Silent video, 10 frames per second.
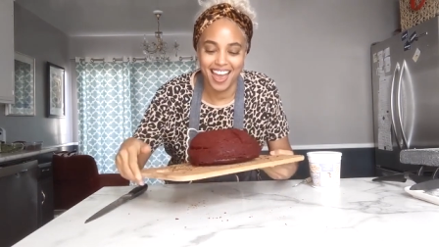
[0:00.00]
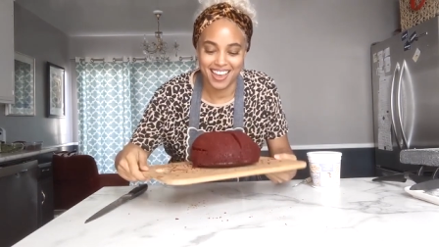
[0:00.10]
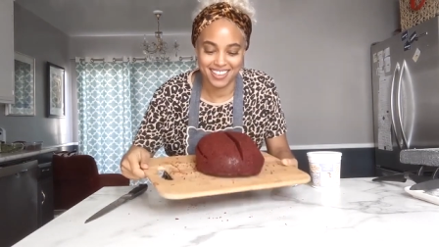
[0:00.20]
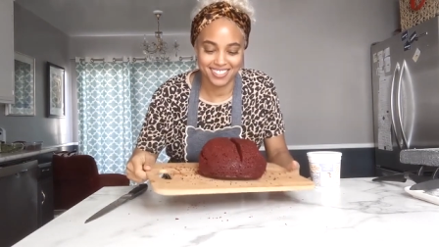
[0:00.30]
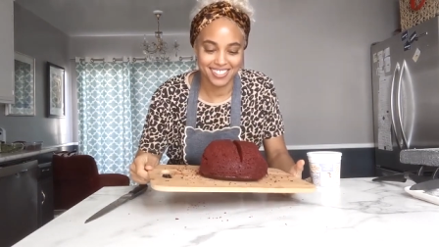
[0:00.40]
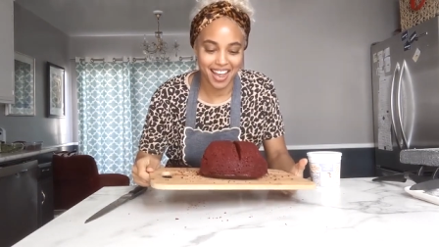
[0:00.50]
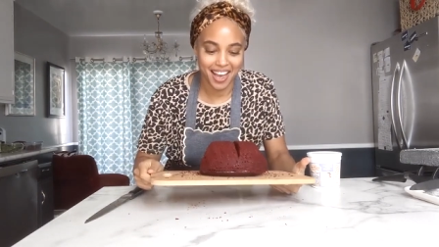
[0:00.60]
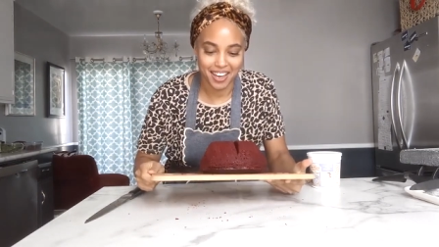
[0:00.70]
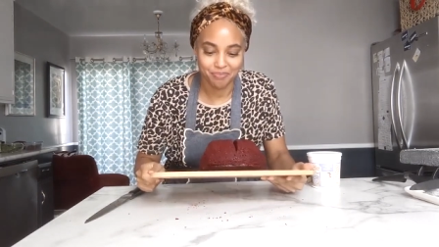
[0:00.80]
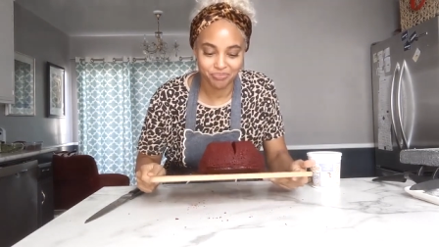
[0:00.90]
And
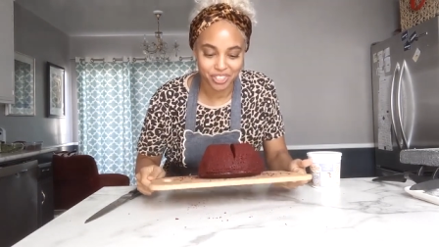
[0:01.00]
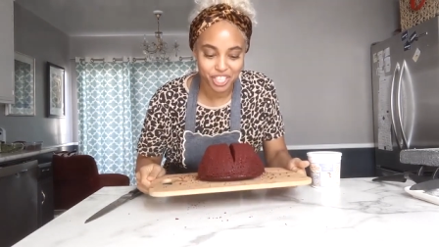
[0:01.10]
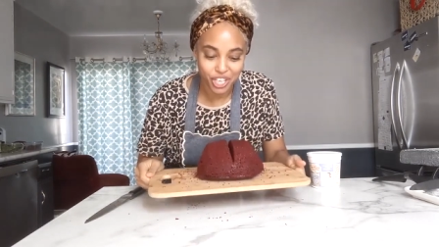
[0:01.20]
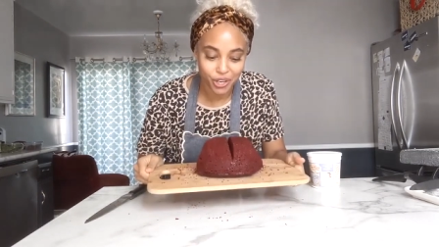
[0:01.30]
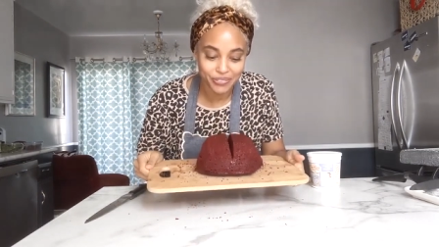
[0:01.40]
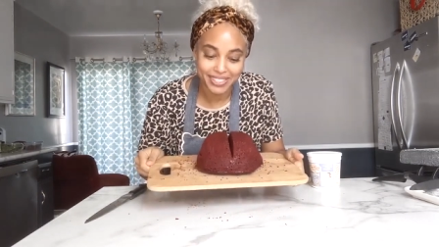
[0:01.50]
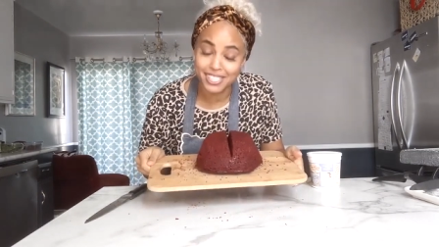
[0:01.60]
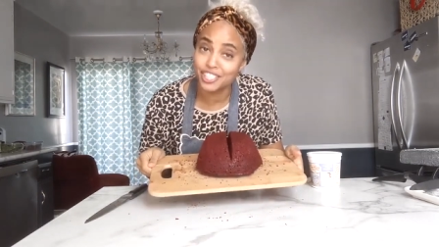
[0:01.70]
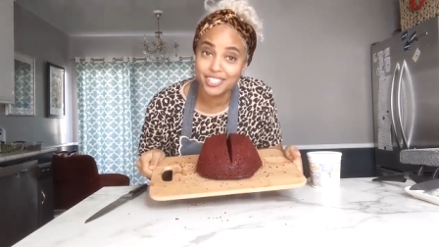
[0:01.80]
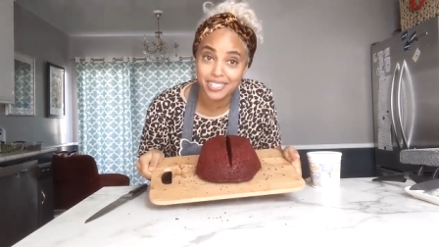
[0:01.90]
um, you know,
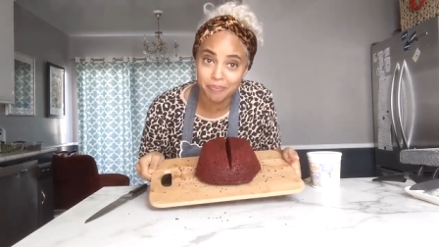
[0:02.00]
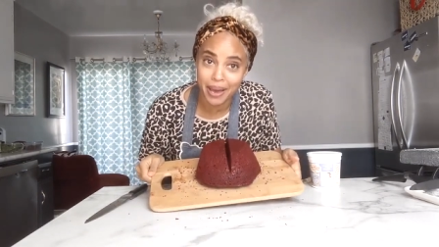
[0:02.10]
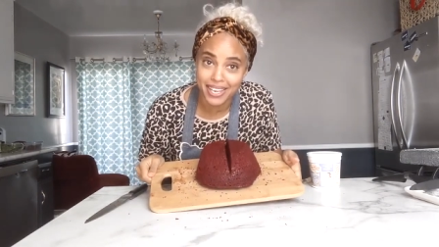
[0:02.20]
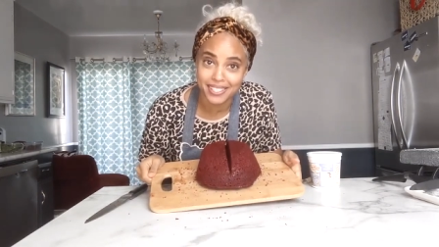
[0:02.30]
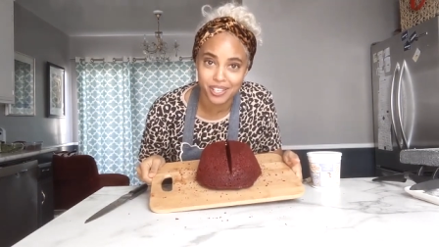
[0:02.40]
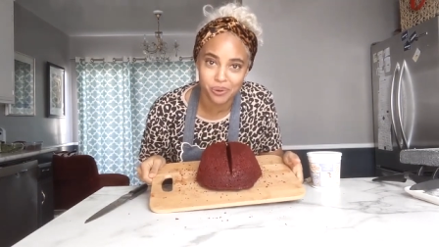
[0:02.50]
this is just the base.